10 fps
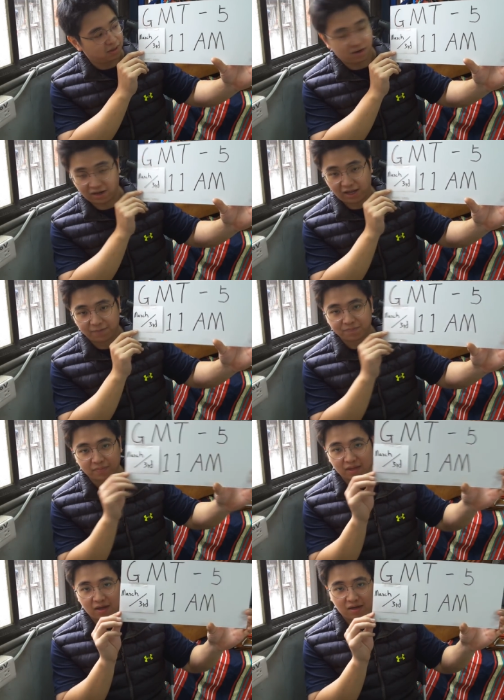Okay?
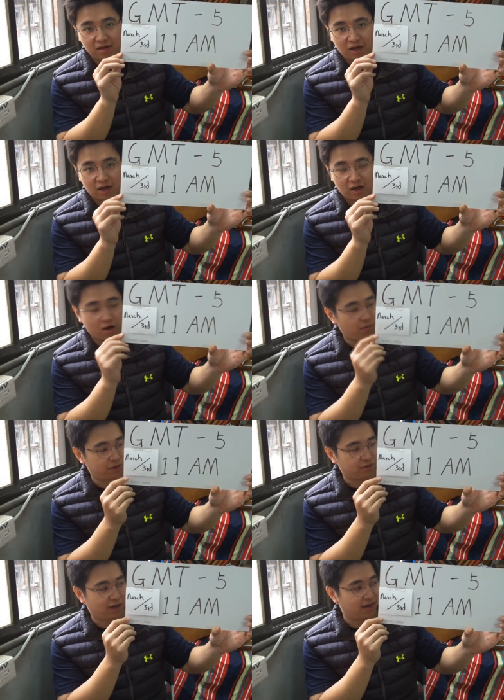I uh, hope
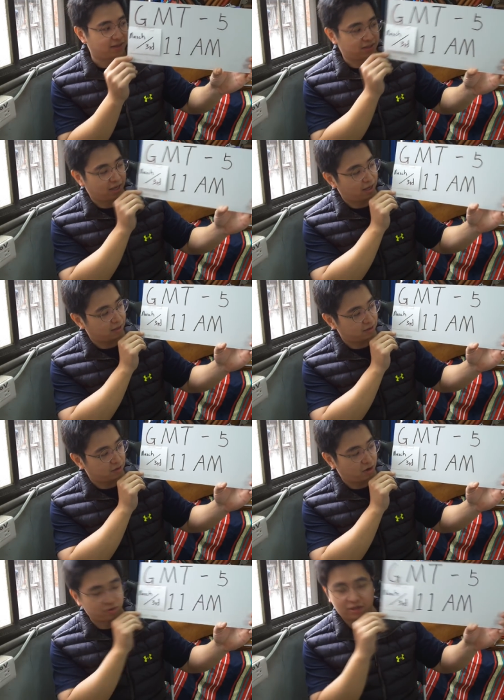you guys
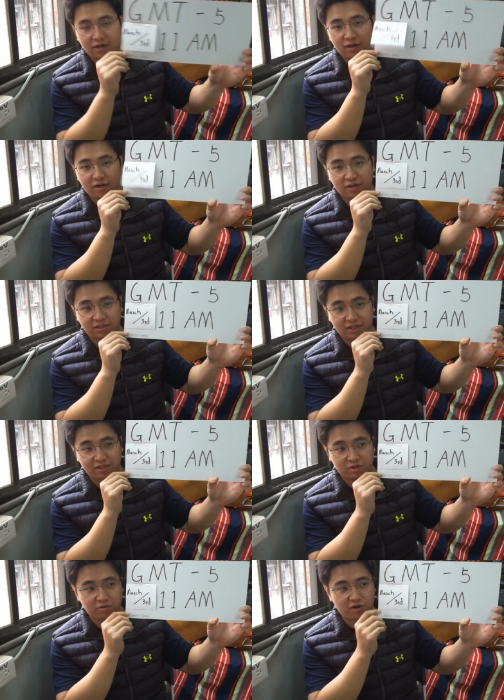can order the, the
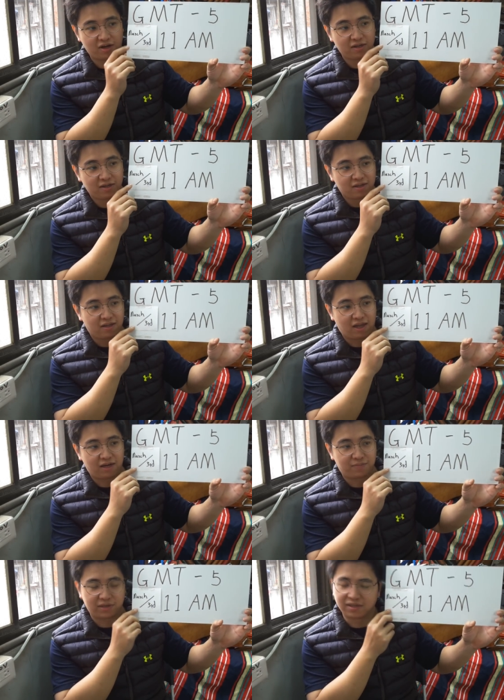things you want.
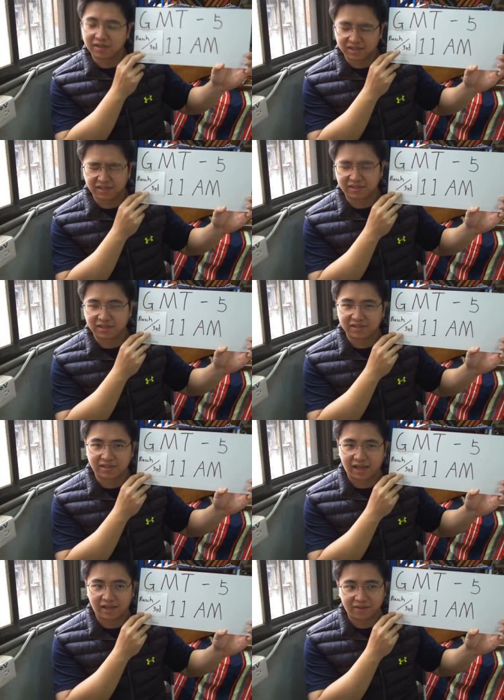And but it's the
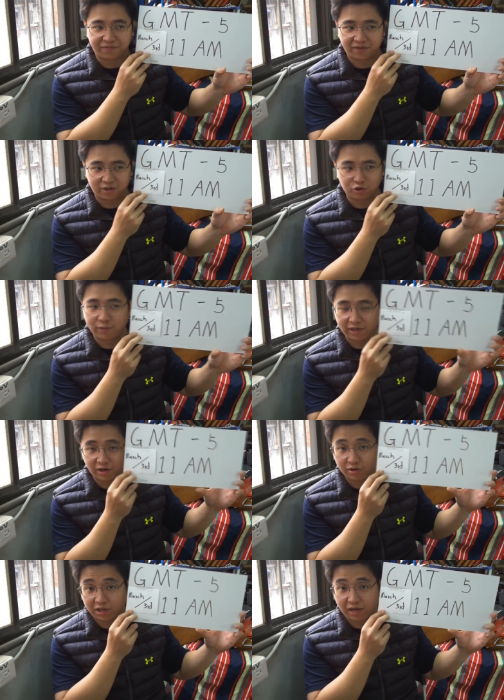same if the too many
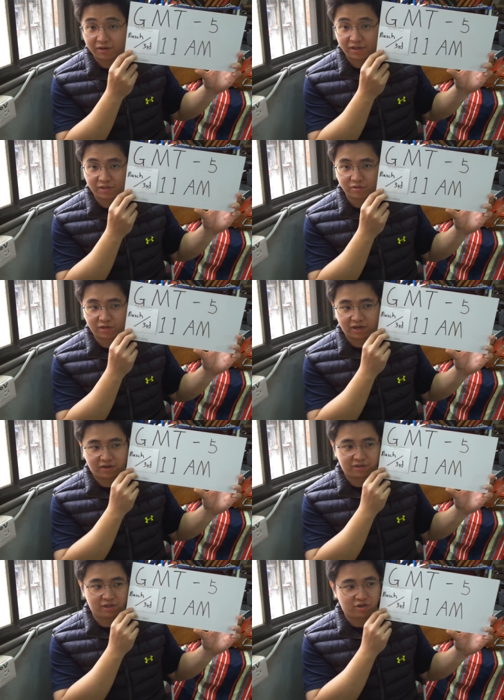order, I need to
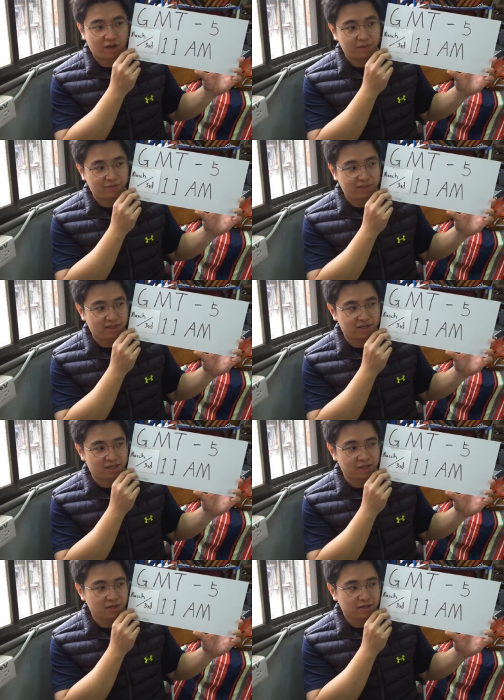close the shop
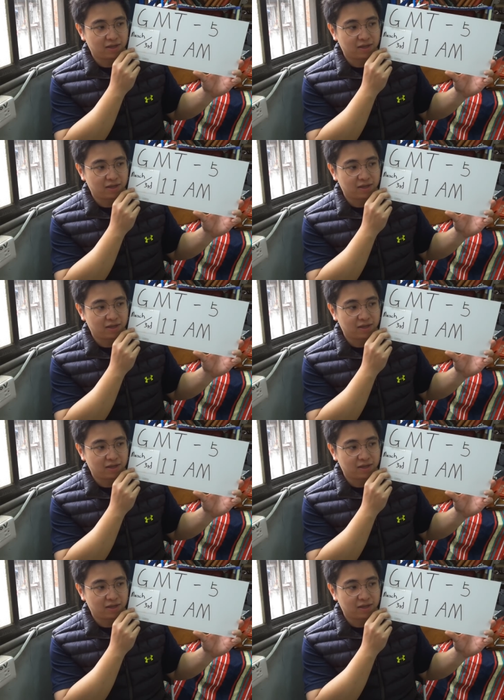immediately,